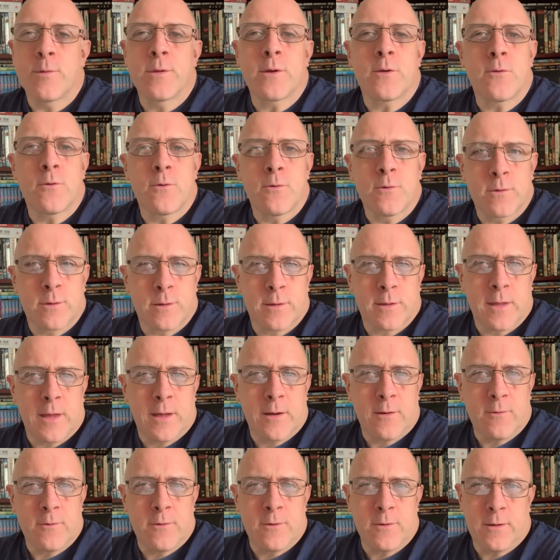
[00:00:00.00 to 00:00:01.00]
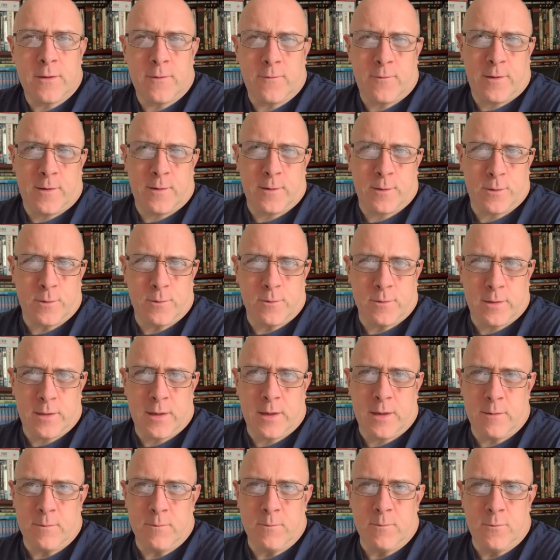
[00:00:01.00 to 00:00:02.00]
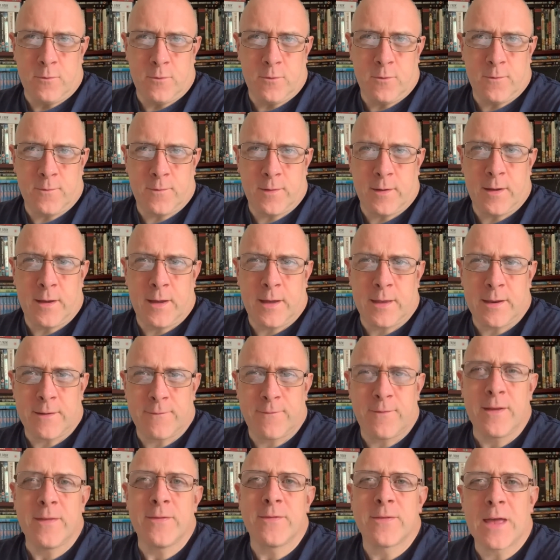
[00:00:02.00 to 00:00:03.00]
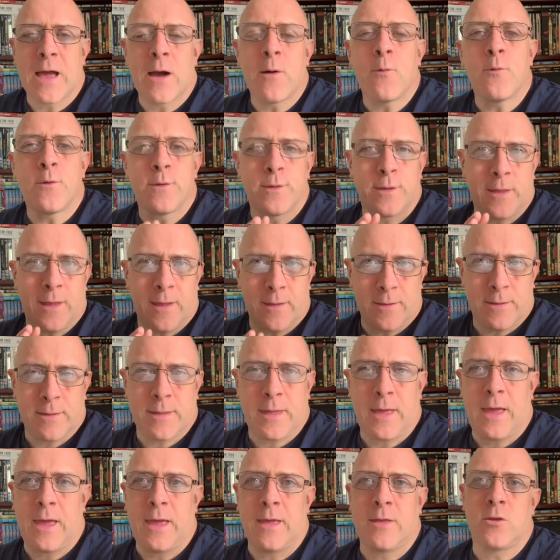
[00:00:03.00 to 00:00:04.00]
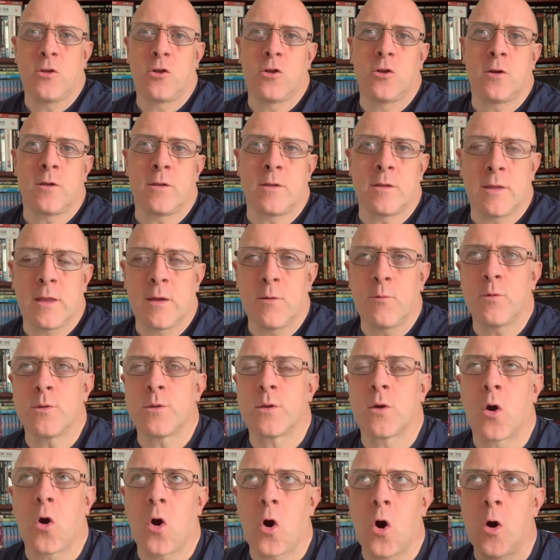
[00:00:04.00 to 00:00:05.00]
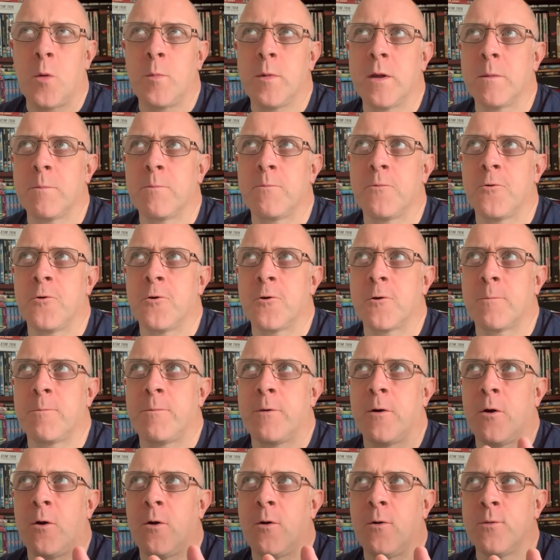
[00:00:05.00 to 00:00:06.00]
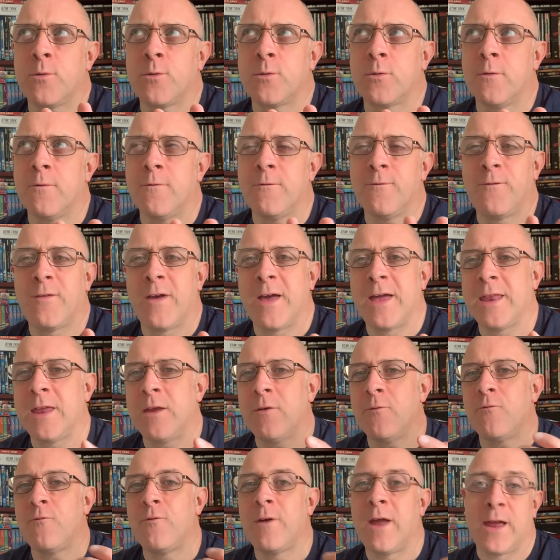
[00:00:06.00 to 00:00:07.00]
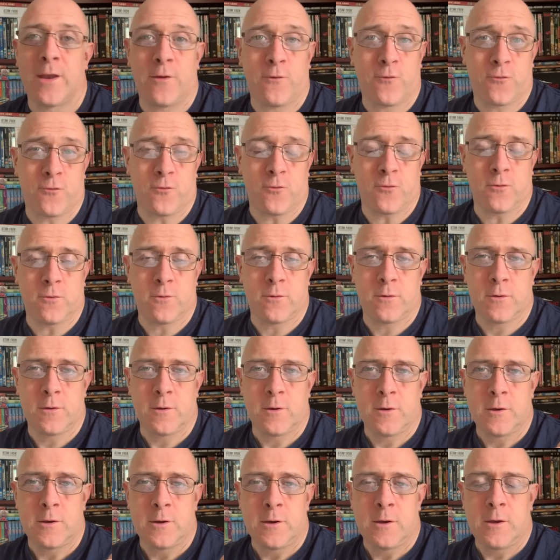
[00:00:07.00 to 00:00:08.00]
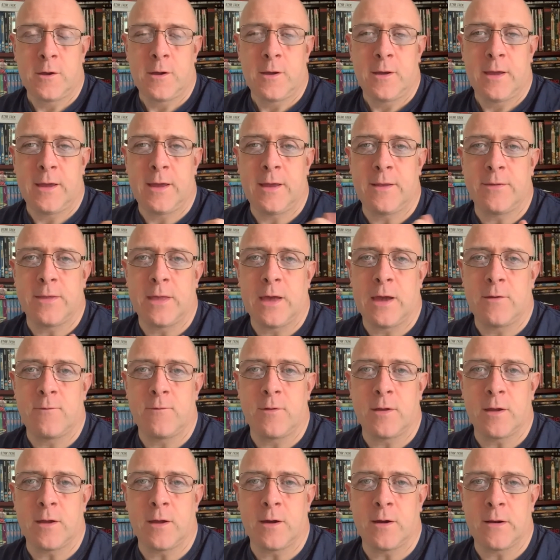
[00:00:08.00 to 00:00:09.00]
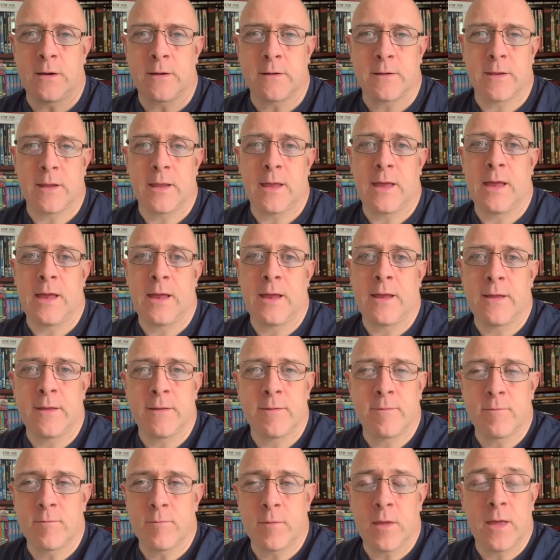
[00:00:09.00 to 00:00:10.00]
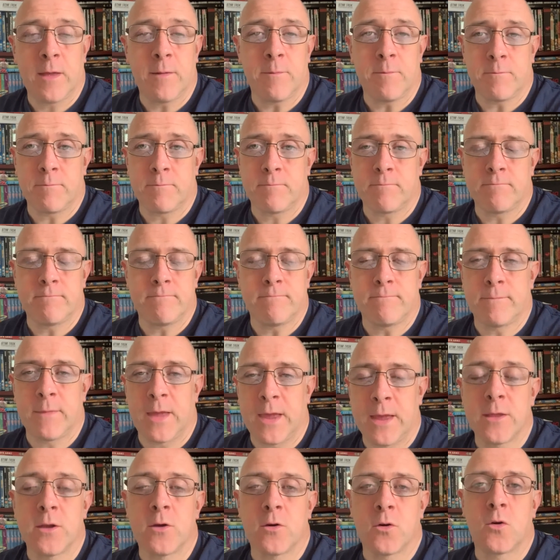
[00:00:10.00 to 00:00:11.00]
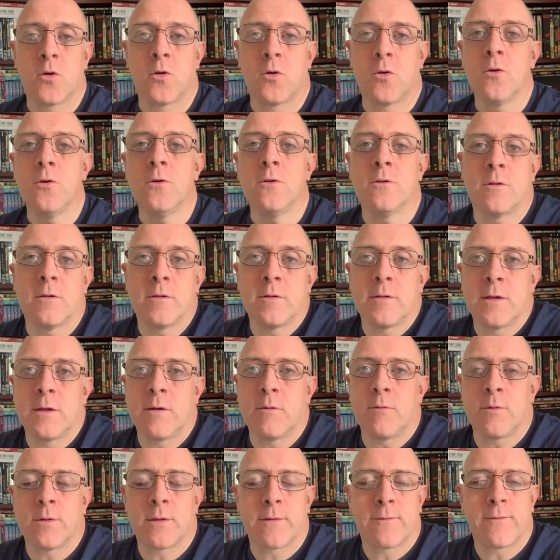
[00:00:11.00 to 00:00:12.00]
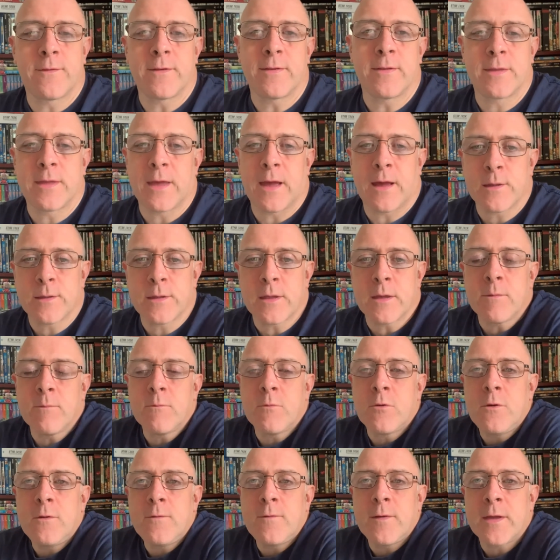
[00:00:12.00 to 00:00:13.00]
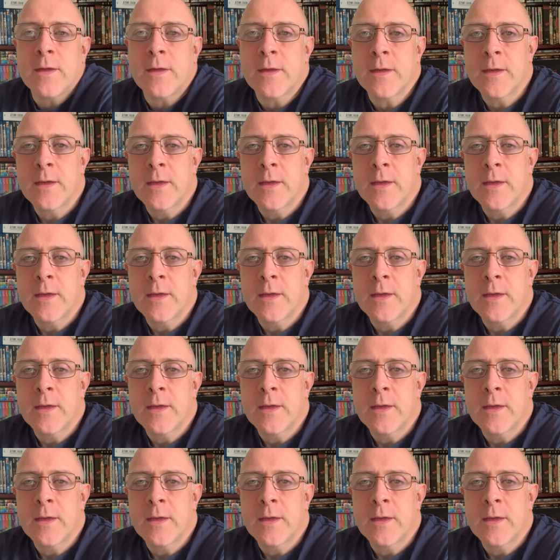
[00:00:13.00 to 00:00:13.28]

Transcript: an old style Universal type movie, and I think that was the intention. It was comic book but also very retro in that regard, and it made it cool. It was a fantastic movie.